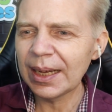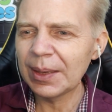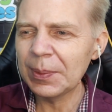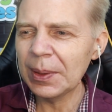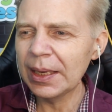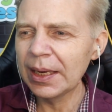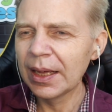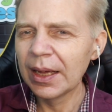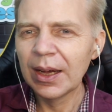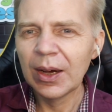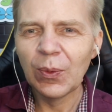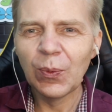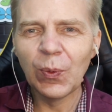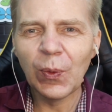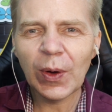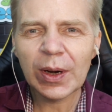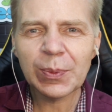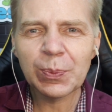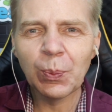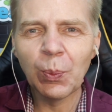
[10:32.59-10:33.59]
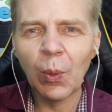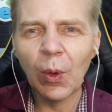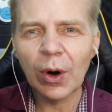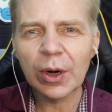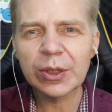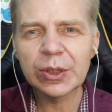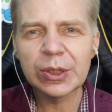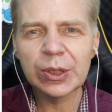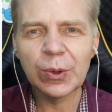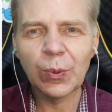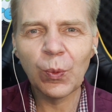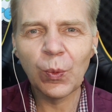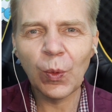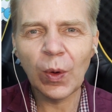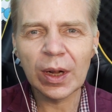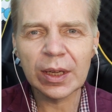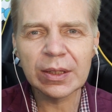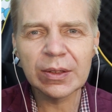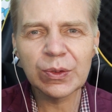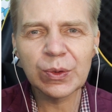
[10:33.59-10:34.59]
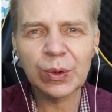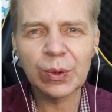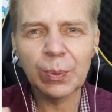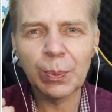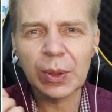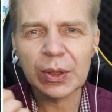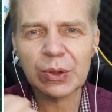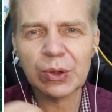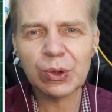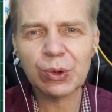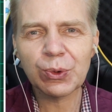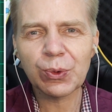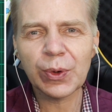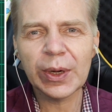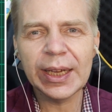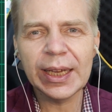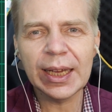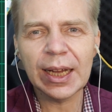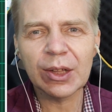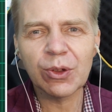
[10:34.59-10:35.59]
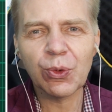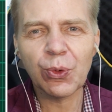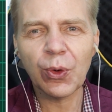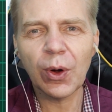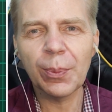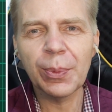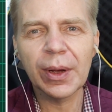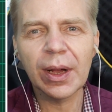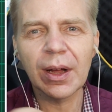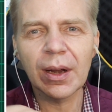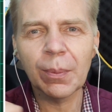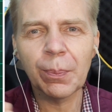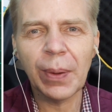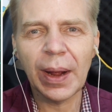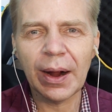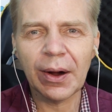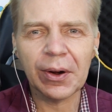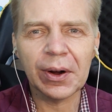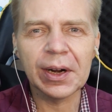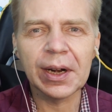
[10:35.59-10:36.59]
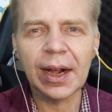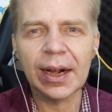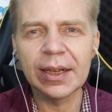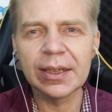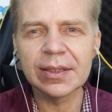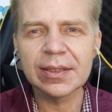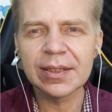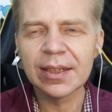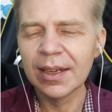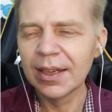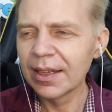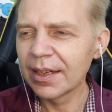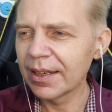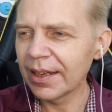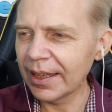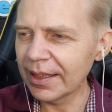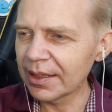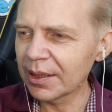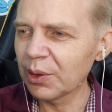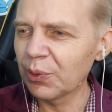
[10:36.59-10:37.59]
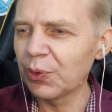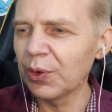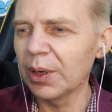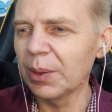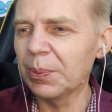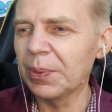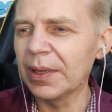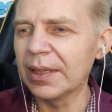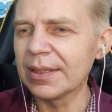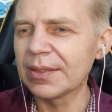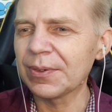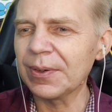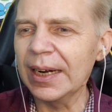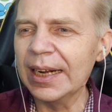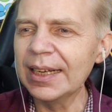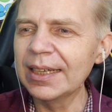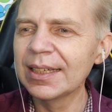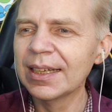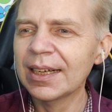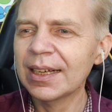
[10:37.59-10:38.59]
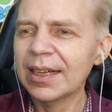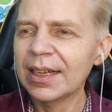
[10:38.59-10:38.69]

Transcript: I mean, what more do you want to portray a tropical paradise like the Philippines, right?